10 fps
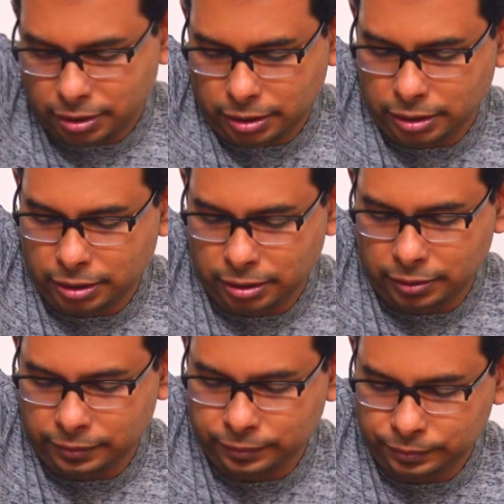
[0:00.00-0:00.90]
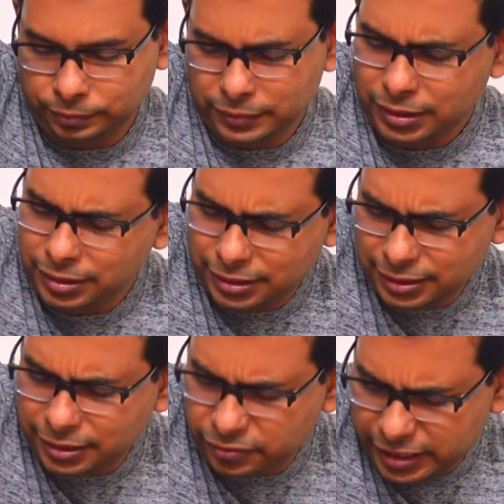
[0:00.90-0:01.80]
Uh, this
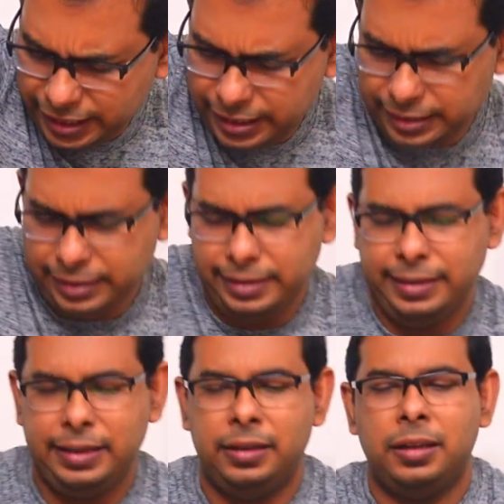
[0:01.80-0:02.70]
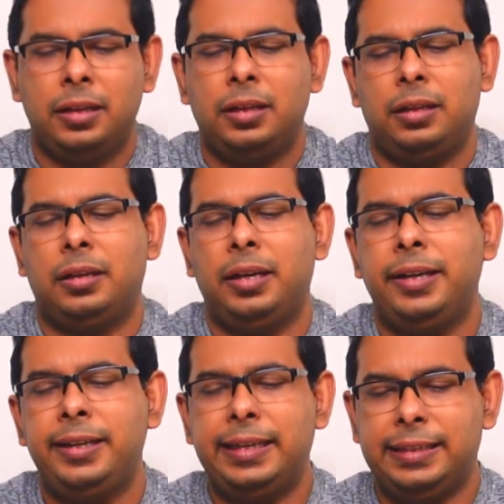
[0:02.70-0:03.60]
is a very
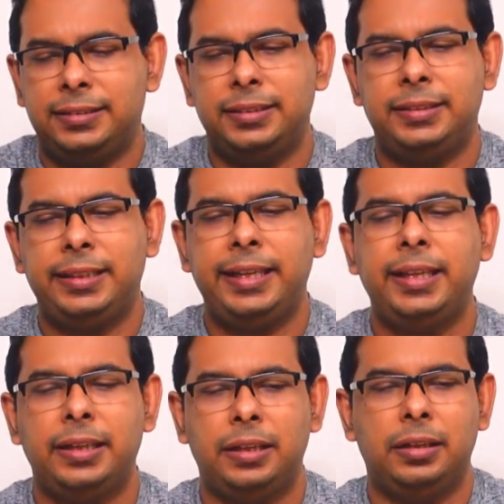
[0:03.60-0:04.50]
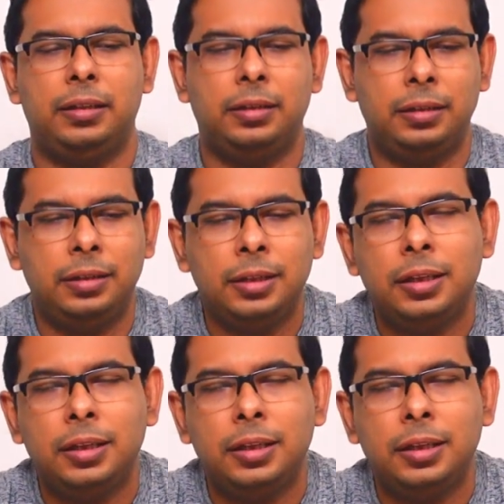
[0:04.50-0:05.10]
current necessity. Uh,